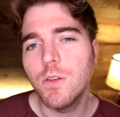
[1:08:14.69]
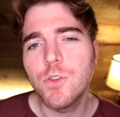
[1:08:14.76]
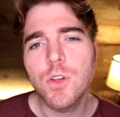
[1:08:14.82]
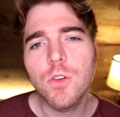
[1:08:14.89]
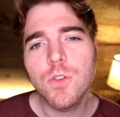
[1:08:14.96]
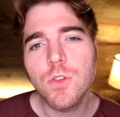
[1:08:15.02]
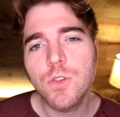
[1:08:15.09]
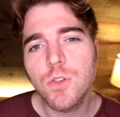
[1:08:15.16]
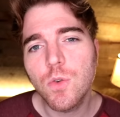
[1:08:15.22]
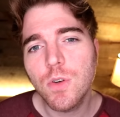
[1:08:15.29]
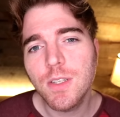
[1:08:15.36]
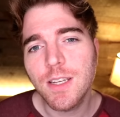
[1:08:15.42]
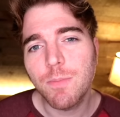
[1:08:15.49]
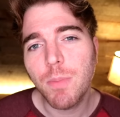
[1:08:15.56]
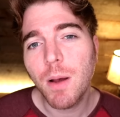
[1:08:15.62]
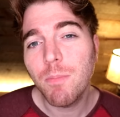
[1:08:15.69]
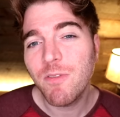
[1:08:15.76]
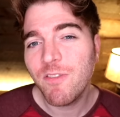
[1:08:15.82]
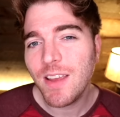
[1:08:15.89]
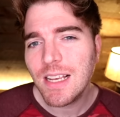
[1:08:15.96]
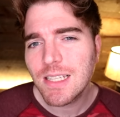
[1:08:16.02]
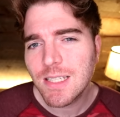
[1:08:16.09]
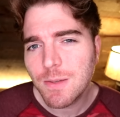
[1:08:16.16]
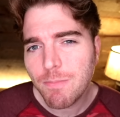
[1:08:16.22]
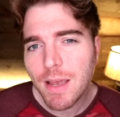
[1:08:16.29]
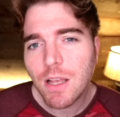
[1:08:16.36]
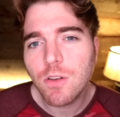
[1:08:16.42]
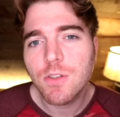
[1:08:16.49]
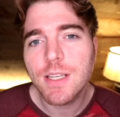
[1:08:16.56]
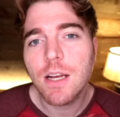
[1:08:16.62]
There's also stores that pump fake
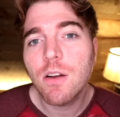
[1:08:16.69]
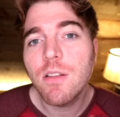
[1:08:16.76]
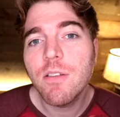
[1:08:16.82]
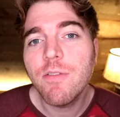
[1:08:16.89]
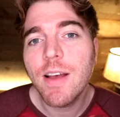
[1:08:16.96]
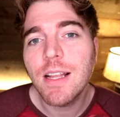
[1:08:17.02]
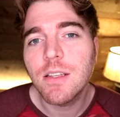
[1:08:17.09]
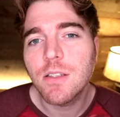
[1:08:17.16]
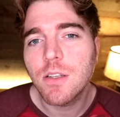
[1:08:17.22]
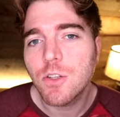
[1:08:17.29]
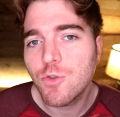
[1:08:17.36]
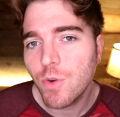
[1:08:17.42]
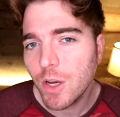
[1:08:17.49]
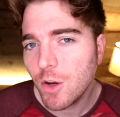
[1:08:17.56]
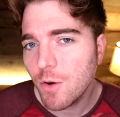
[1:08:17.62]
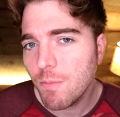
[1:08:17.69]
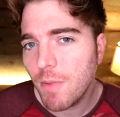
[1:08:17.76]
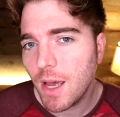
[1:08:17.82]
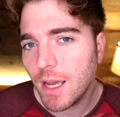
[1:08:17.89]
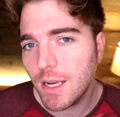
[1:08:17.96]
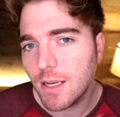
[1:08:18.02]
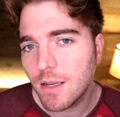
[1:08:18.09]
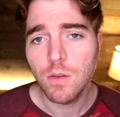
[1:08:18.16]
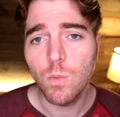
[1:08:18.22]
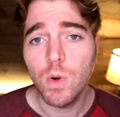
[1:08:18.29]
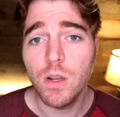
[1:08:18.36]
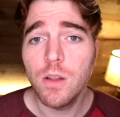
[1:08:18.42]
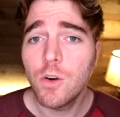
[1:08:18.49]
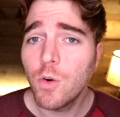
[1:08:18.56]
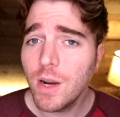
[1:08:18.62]
smells out of the vents to trick your mind.
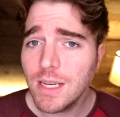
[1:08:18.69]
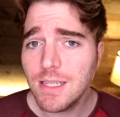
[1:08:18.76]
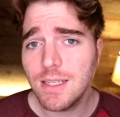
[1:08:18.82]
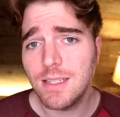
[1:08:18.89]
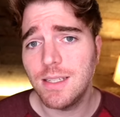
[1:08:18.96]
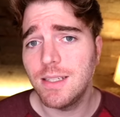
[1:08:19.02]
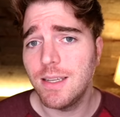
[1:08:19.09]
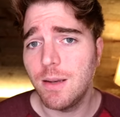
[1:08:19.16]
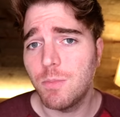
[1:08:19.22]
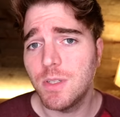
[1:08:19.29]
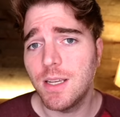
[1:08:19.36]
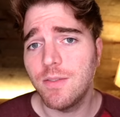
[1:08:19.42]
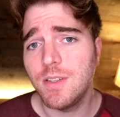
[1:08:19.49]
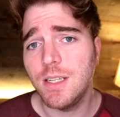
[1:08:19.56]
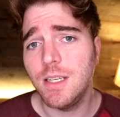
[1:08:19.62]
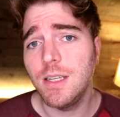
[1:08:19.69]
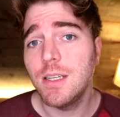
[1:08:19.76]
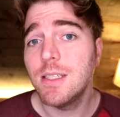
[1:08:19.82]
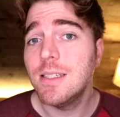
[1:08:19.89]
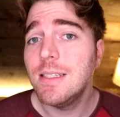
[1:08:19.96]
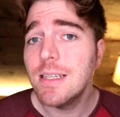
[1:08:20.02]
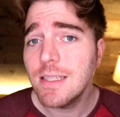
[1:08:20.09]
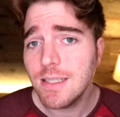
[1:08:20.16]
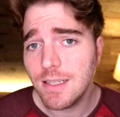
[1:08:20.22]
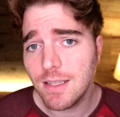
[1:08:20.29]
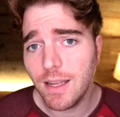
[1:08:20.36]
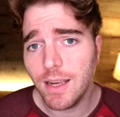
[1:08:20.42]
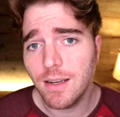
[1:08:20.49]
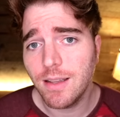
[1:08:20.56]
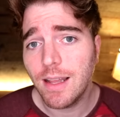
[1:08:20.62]
One of the craziest examples I've seen is
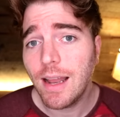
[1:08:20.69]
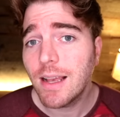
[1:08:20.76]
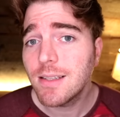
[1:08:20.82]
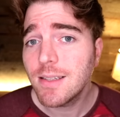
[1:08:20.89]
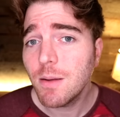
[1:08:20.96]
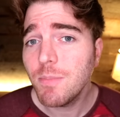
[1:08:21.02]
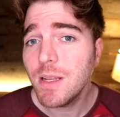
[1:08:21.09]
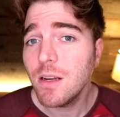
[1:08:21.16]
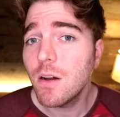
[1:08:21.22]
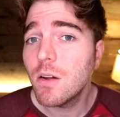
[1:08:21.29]
Disneyland that has something